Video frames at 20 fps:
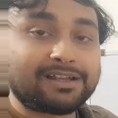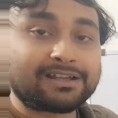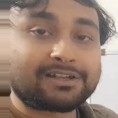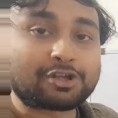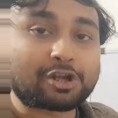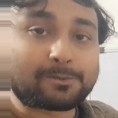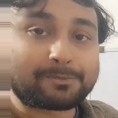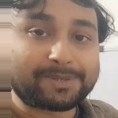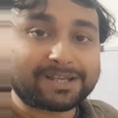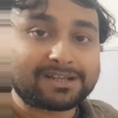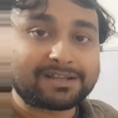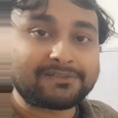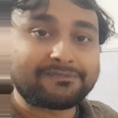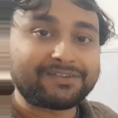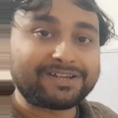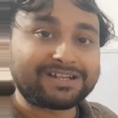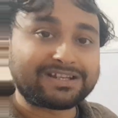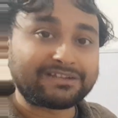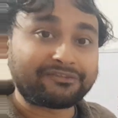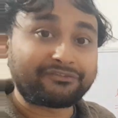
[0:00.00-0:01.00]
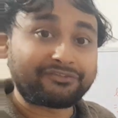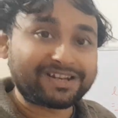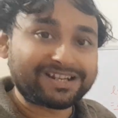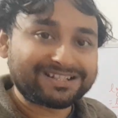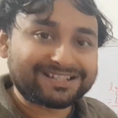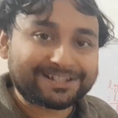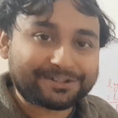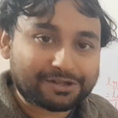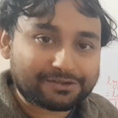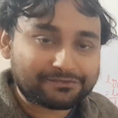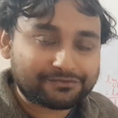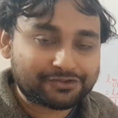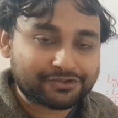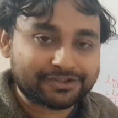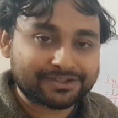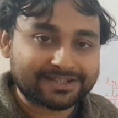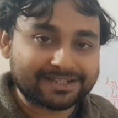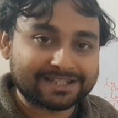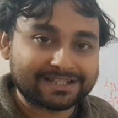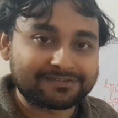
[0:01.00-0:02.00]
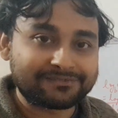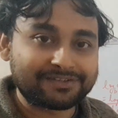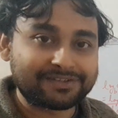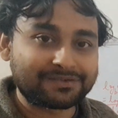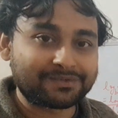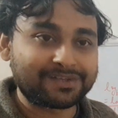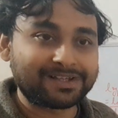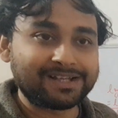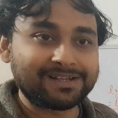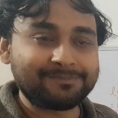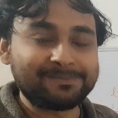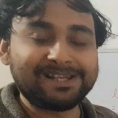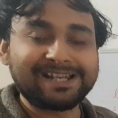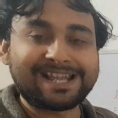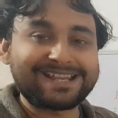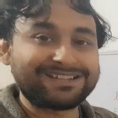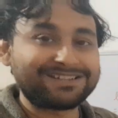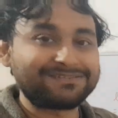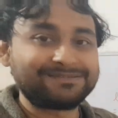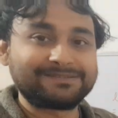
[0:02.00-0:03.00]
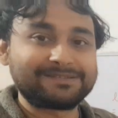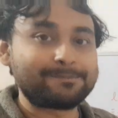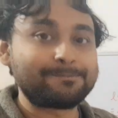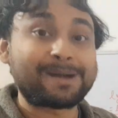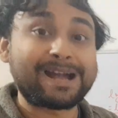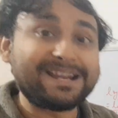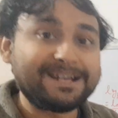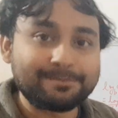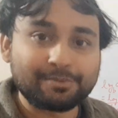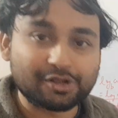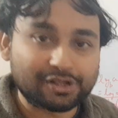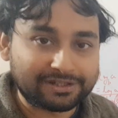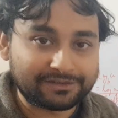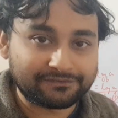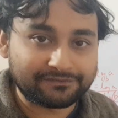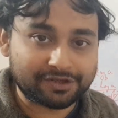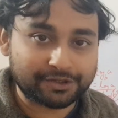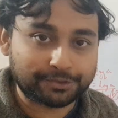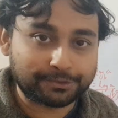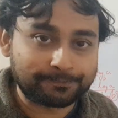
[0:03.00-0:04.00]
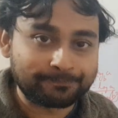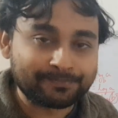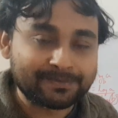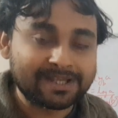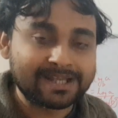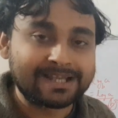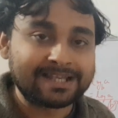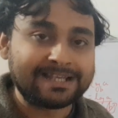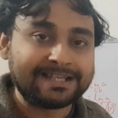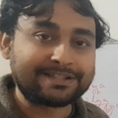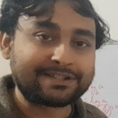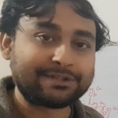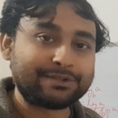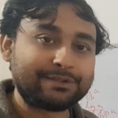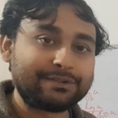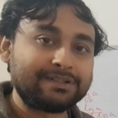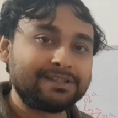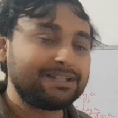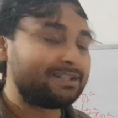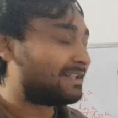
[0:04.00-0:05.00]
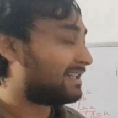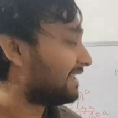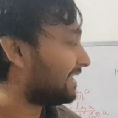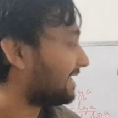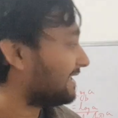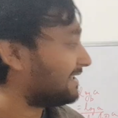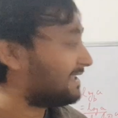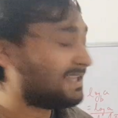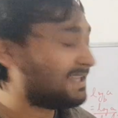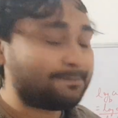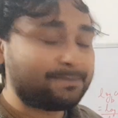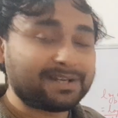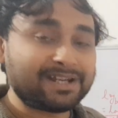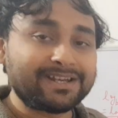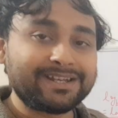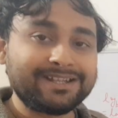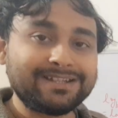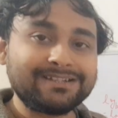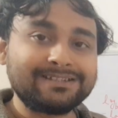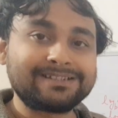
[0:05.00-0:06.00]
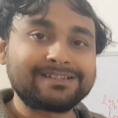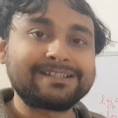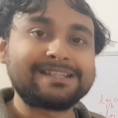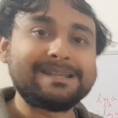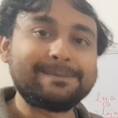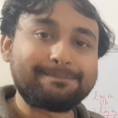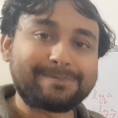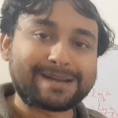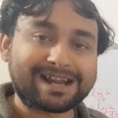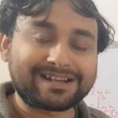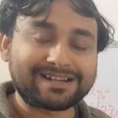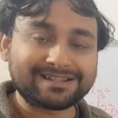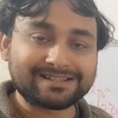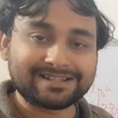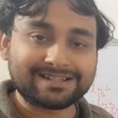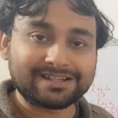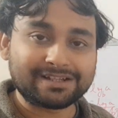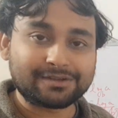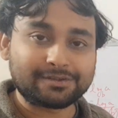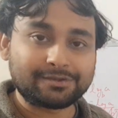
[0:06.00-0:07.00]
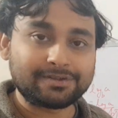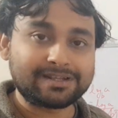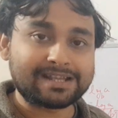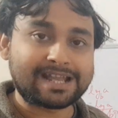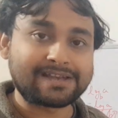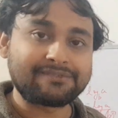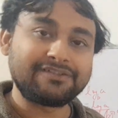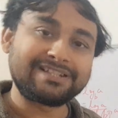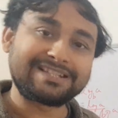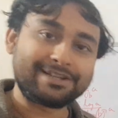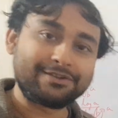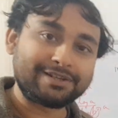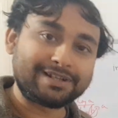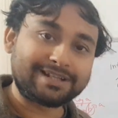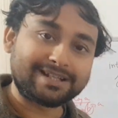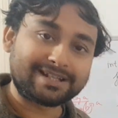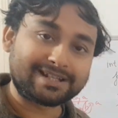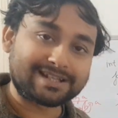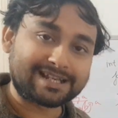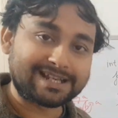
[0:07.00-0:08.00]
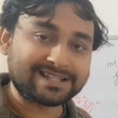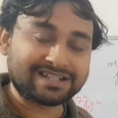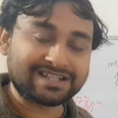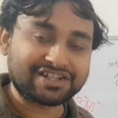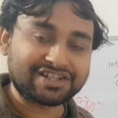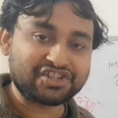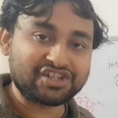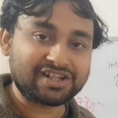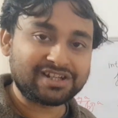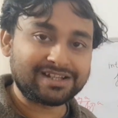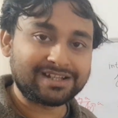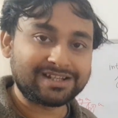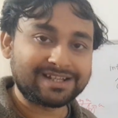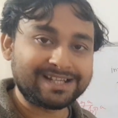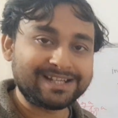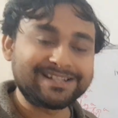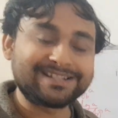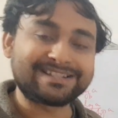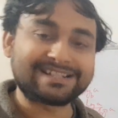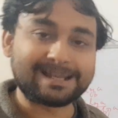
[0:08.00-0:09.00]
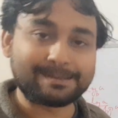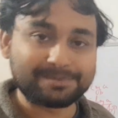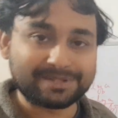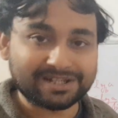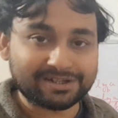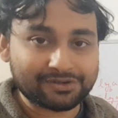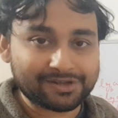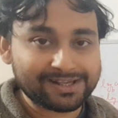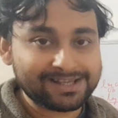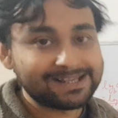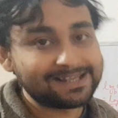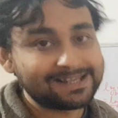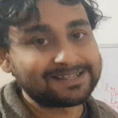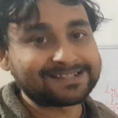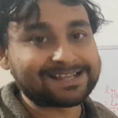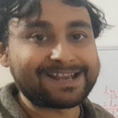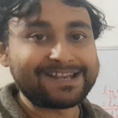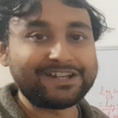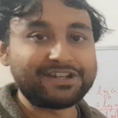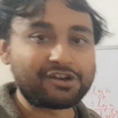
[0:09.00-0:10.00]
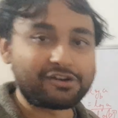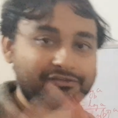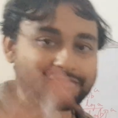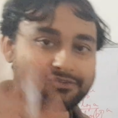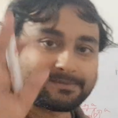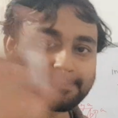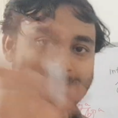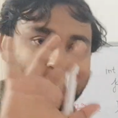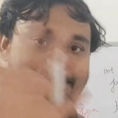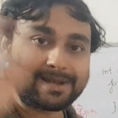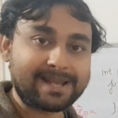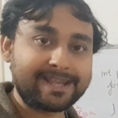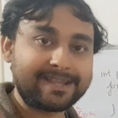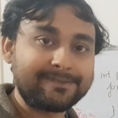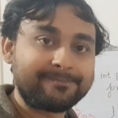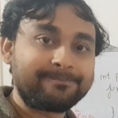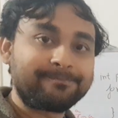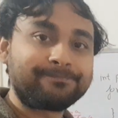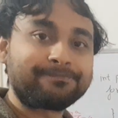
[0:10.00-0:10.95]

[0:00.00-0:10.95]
topic with different set of questions, which will be like mind-blowing for you. So till then, keep learning, keep practicing the code, and we'll see you in the next lecture. Till then, it's Devjit Roy signing off. Bye bye.